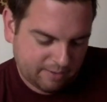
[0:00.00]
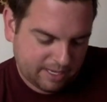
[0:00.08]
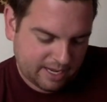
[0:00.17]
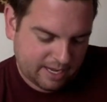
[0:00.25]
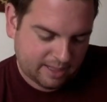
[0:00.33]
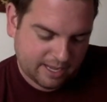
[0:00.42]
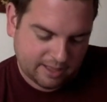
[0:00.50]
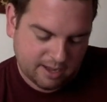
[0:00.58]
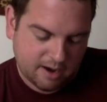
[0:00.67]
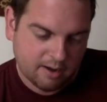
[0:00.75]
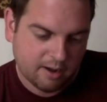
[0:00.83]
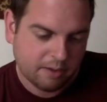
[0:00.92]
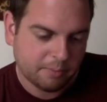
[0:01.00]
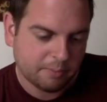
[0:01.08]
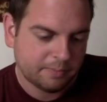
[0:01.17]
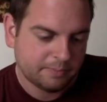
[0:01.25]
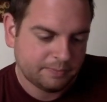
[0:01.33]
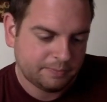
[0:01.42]
really like the art on them.
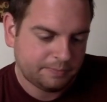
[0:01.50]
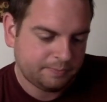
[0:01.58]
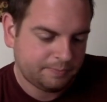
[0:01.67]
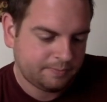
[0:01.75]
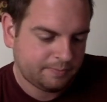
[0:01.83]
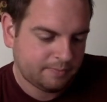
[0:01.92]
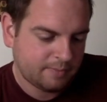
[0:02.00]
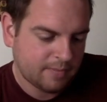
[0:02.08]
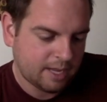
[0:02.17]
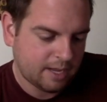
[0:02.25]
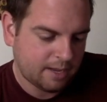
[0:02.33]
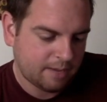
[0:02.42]
I'm